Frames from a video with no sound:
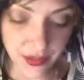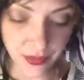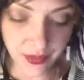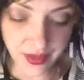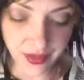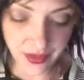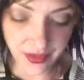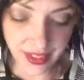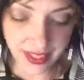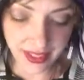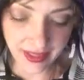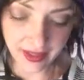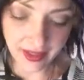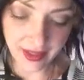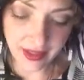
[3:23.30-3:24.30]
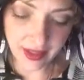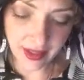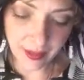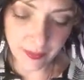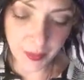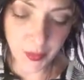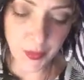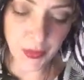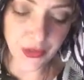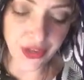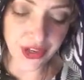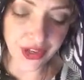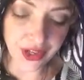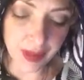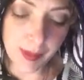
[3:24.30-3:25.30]
cute little like poodle
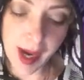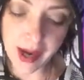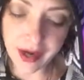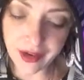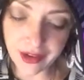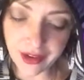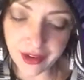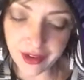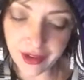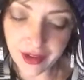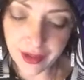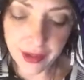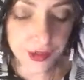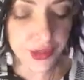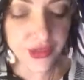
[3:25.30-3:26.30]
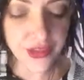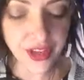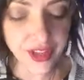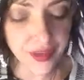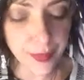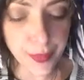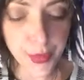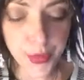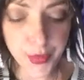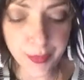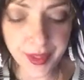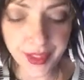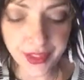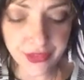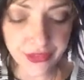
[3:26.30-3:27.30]
dog by her. Looks like it's a poodle
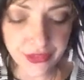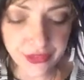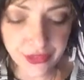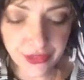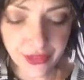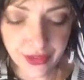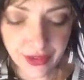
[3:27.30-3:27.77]
mix.